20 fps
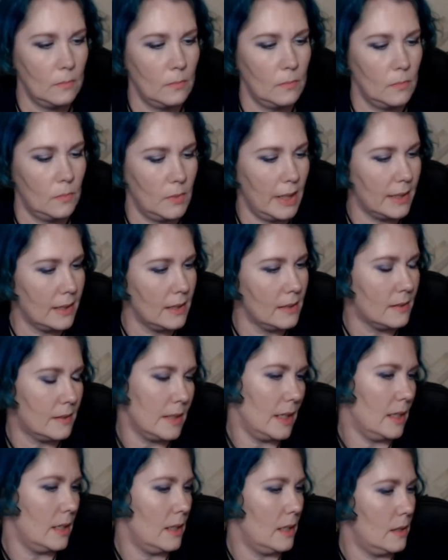Like, this thing
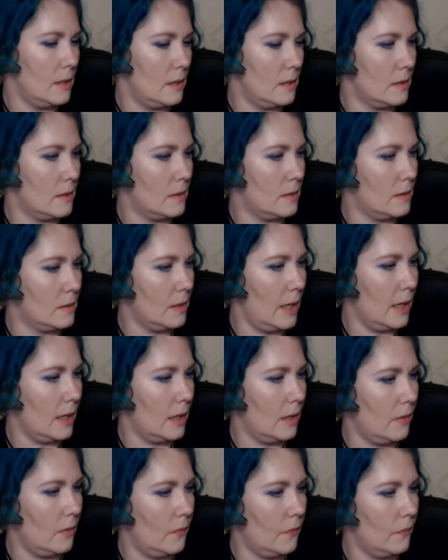is, like,
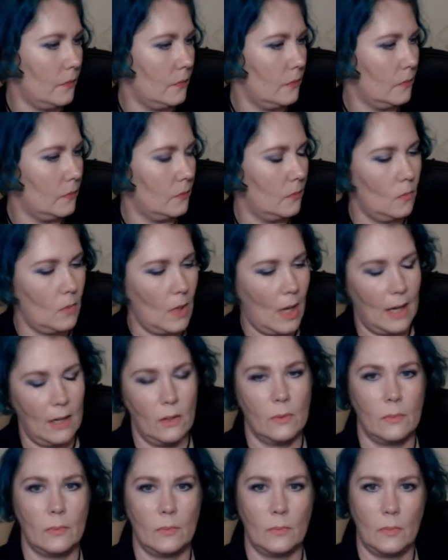
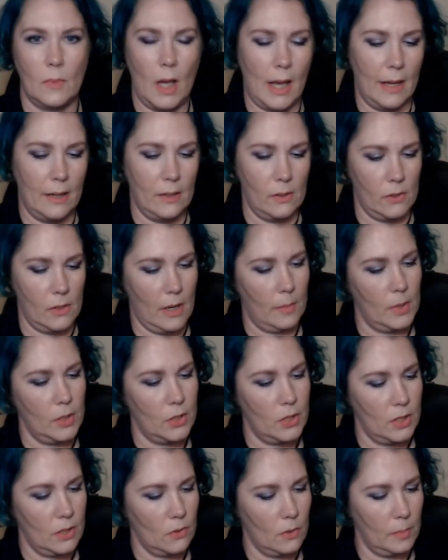I don't know how much
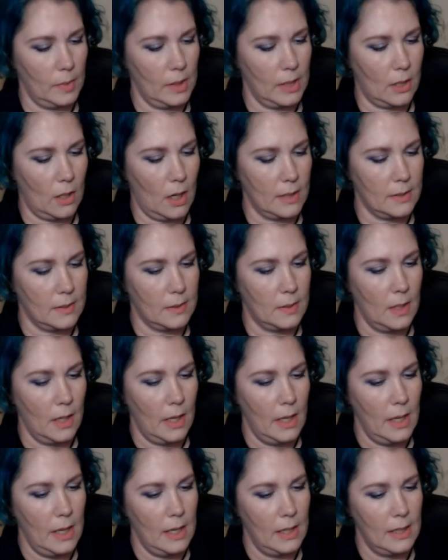this normally costs.
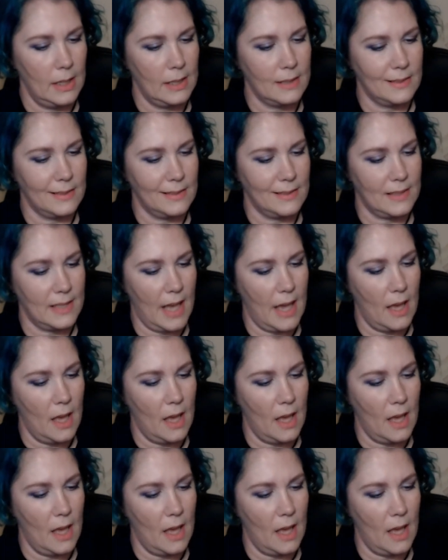It doesn't say.